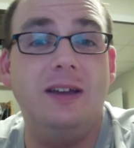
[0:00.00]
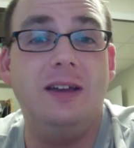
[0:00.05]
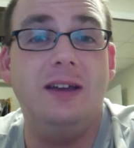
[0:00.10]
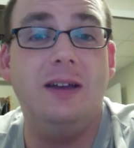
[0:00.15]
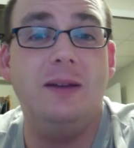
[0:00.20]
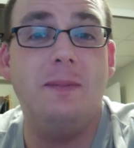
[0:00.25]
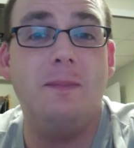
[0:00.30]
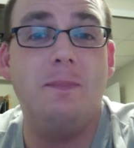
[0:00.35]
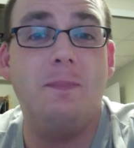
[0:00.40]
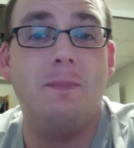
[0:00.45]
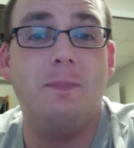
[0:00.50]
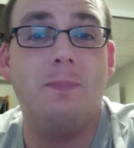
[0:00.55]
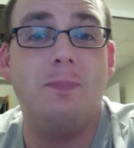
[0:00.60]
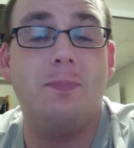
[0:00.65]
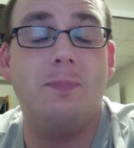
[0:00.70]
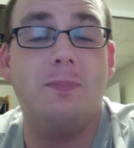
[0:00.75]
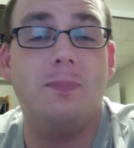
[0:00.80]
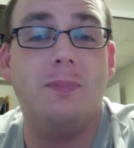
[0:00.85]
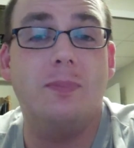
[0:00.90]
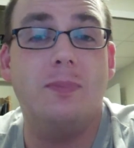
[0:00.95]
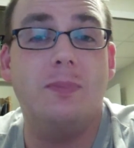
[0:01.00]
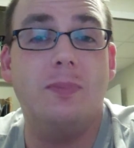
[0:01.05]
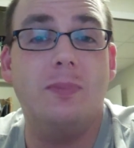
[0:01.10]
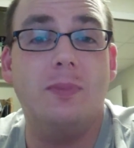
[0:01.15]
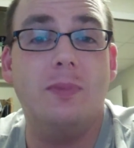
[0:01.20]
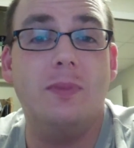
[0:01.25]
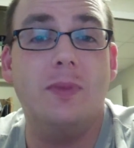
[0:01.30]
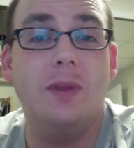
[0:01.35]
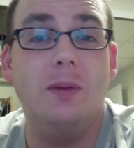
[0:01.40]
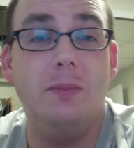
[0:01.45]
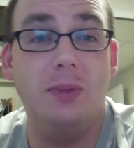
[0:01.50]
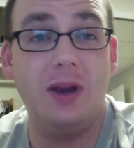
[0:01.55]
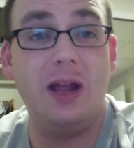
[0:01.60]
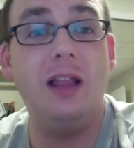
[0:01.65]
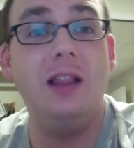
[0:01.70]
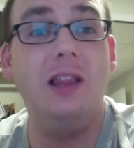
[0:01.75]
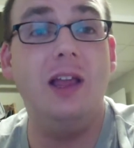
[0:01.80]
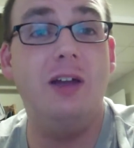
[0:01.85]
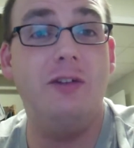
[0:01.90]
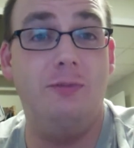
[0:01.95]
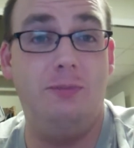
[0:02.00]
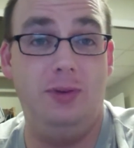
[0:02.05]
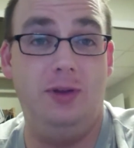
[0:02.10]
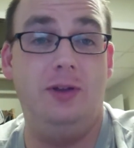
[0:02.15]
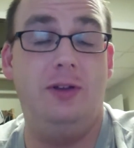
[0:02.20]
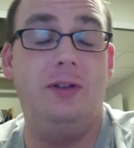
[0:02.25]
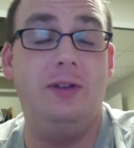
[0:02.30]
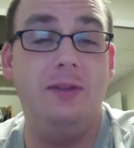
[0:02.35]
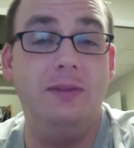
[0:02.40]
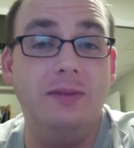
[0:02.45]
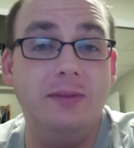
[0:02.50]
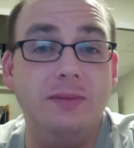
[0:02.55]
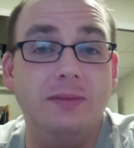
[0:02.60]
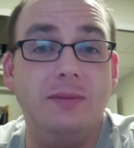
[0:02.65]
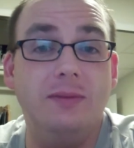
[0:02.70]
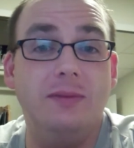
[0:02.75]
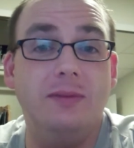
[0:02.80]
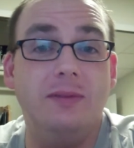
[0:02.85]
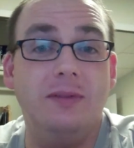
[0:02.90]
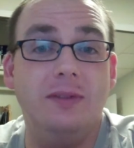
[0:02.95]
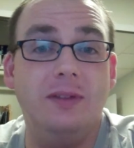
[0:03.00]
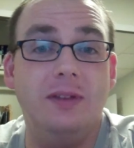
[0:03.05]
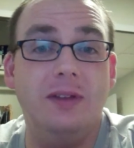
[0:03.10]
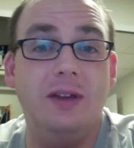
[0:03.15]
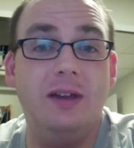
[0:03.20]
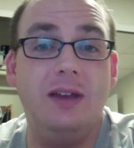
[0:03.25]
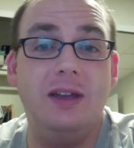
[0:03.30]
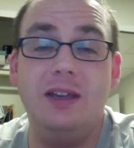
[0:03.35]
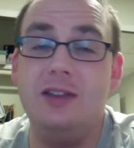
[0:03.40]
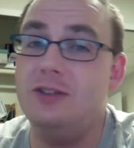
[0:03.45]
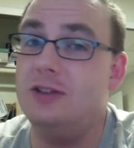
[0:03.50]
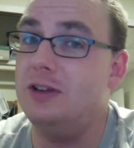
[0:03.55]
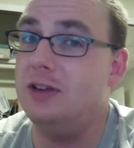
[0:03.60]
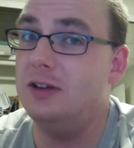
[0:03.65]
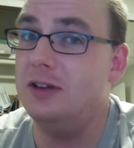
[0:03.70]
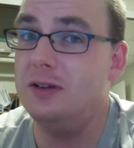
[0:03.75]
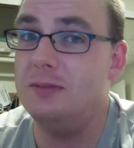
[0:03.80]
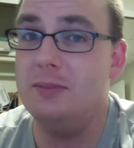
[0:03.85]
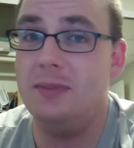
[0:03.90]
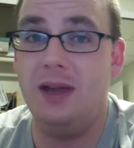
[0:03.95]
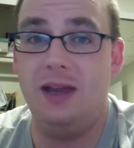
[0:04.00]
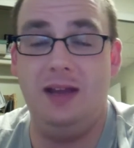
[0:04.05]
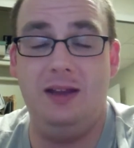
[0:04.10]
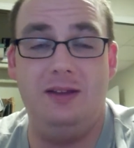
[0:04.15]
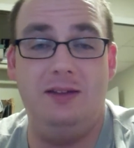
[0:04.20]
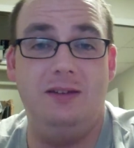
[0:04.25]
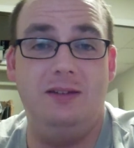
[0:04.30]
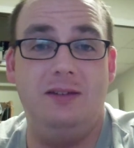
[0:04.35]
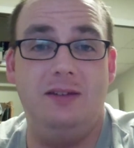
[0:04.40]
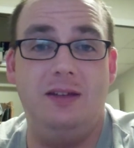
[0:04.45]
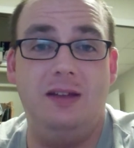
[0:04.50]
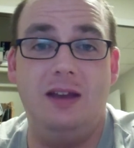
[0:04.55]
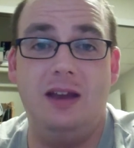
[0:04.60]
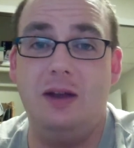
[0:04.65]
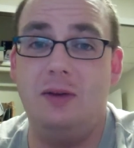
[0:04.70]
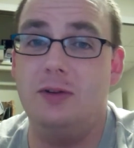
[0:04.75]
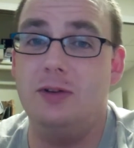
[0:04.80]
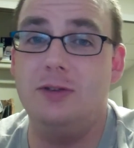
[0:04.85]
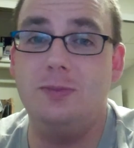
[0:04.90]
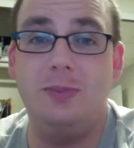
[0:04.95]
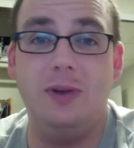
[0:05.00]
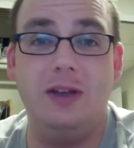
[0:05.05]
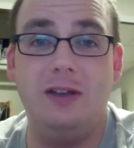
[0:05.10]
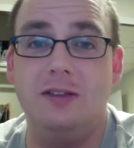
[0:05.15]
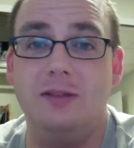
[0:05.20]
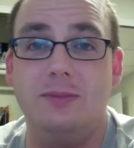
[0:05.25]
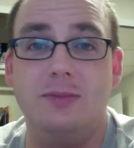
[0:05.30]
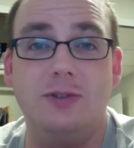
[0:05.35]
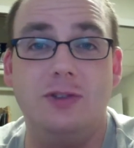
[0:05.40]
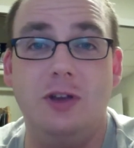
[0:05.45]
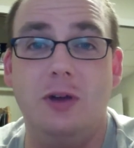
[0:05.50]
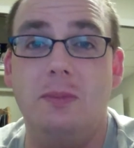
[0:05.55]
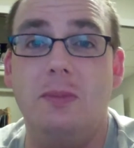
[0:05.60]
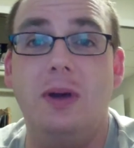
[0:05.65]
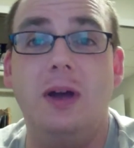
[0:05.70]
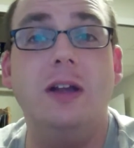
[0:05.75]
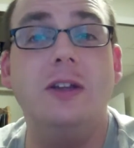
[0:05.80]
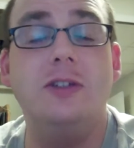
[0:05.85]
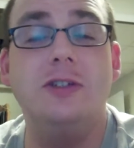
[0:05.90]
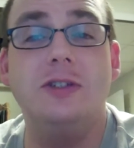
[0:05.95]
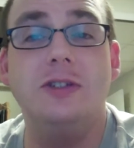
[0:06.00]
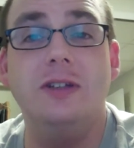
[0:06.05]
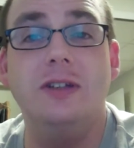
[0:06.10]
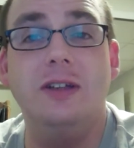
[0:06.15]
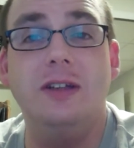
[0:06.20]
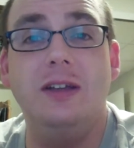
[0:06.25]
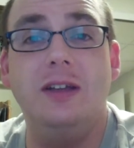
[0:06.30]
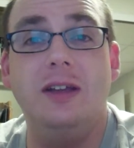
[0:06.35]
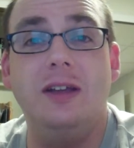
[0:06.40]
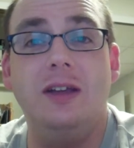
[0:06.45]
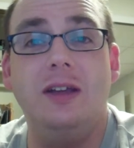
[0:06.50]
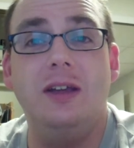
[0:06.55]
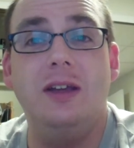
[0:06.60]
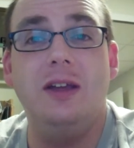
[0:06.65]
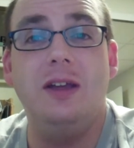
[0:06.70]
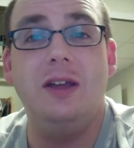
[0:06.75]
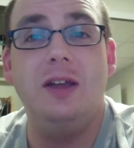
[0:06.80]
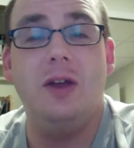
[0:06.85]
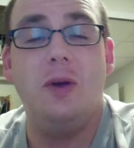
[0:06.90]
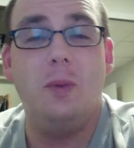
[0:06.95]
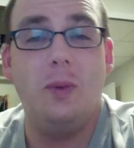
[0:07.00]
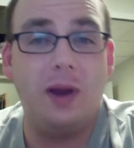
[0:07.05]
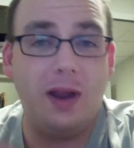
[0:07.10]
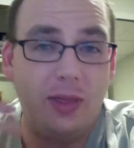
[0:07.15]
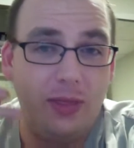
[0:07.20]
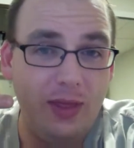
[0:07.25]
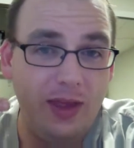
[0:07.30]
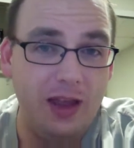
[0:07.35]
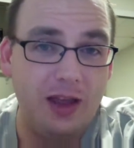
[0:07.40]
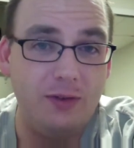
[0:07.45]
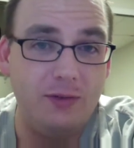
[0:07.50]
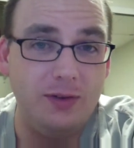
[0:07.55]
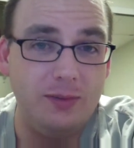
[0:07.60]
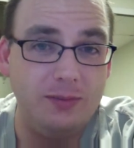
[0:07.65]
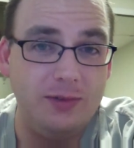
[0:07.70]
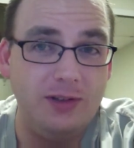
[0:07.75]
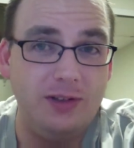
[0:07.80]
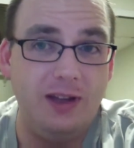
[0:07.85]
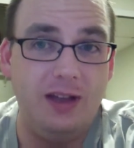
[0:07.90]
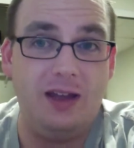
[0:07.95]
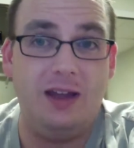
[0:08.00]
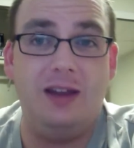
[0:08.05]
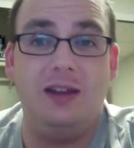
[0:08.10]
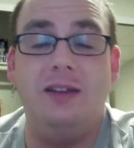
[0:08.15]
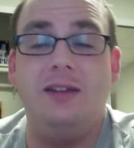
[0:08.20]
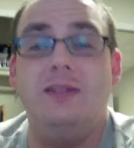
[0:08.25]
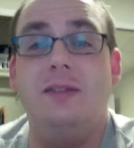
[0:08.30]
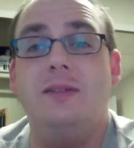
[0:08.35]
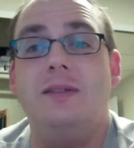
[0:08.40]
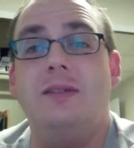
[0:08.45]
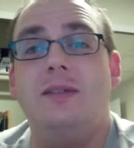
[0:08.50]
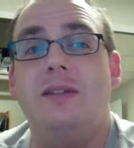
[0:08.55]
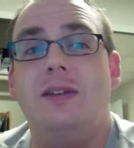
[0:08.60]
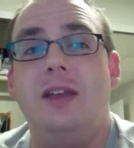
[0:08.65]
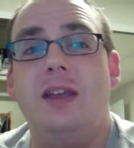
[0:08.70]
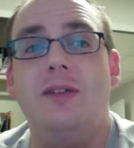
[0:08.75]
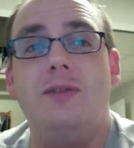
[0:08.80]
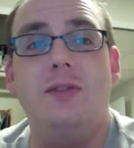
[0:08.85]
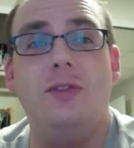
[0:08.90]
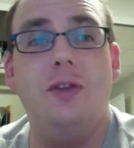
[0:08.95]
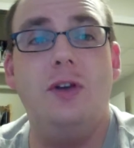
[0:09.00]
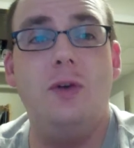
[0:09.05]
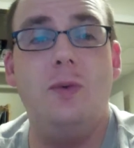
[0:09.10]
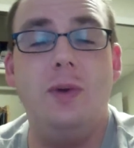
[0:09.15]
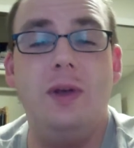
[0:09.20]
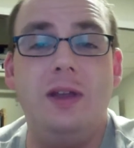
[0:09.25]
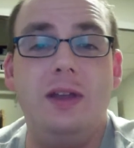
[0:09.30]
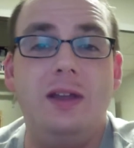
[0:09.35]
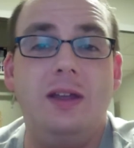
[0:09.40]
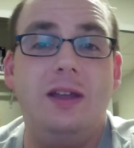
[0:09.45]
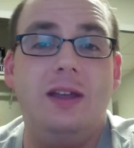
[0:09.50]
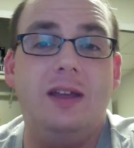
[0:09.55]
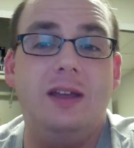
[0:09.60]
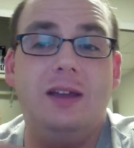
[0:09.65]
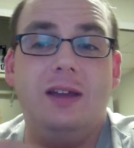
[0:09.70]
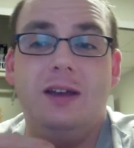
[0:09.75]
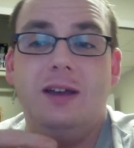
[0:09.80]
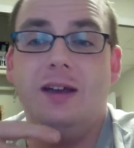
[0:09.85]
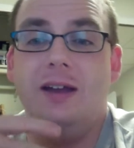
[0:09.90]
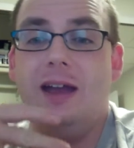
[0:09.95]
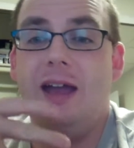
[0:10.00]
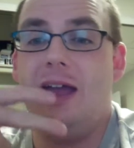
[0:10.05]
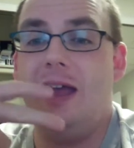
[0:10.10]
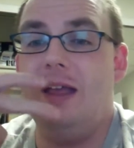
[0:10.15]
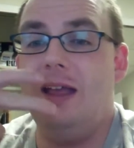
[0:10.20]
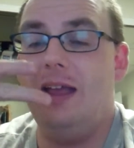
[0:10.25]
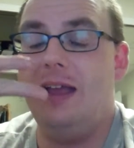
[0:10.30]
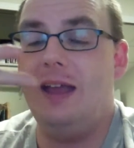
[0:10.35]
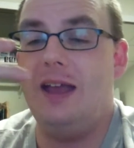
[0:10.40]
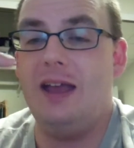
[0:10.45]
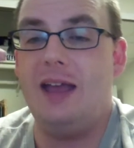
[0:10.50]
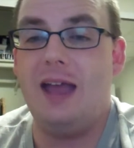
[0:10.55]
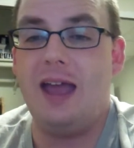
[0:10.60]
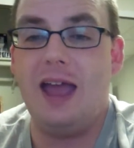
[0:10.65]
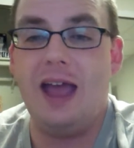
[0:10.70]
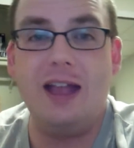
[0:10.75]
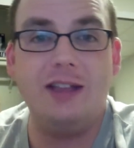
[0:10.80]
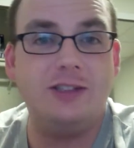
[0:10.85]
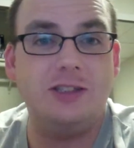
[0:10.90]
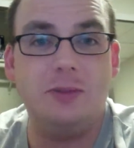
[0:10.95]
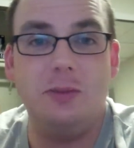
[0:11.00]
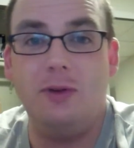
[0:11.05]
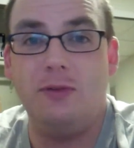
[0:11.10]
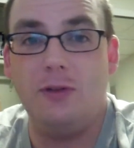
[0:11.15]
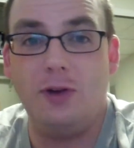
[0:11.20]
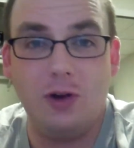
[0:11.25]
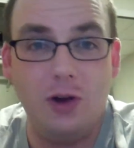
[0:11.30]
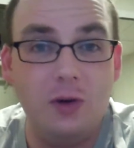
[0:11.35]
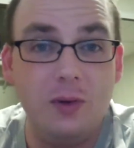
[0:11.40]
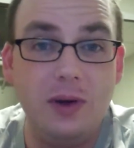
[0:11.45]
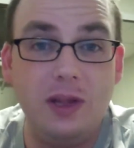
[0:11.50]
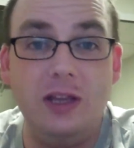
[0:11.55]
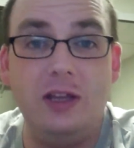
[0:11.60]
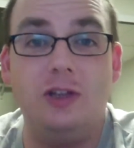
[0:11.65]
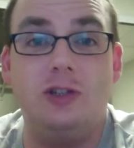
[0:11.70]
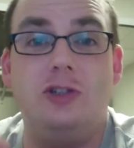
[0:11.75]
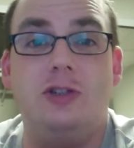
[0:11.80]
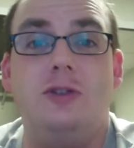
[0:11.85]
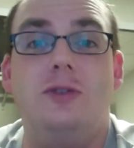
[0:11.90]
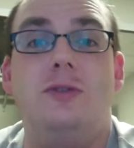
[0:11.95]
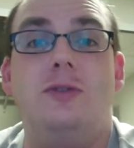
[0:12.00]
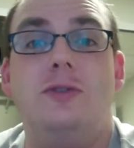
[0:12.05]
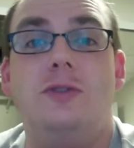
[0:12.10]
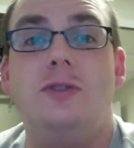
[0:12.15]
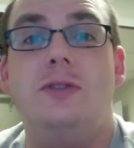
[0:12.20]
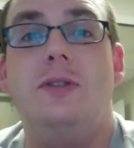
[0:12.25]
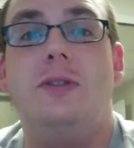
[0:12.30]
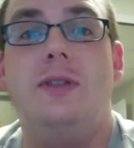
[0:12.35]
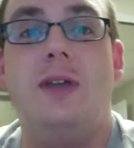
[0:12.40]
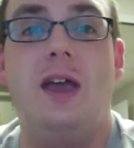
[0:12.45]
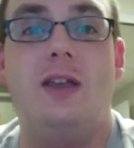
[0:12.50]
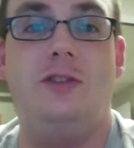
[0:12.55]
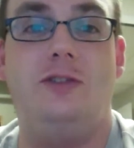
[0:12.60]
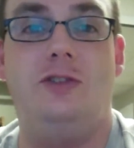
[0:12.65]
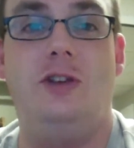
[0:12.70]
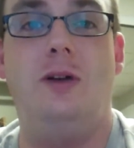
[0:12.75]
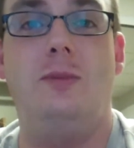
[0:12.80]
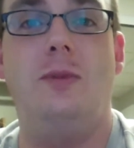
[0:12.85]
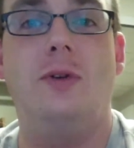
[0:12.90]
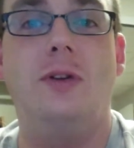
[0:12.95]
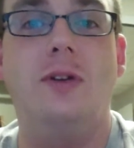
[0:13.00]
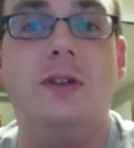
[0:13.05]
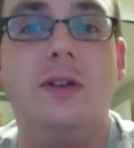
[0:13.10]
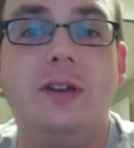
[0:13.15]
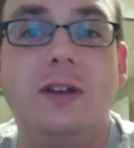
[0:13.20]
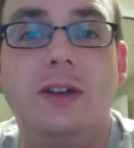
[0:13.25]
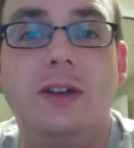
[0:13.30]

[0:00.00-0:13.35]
Um, but I love Bill. Uh, he's a good man, and I respect him so much. When I think of him today, even though we uh, had some of our own issues that summer,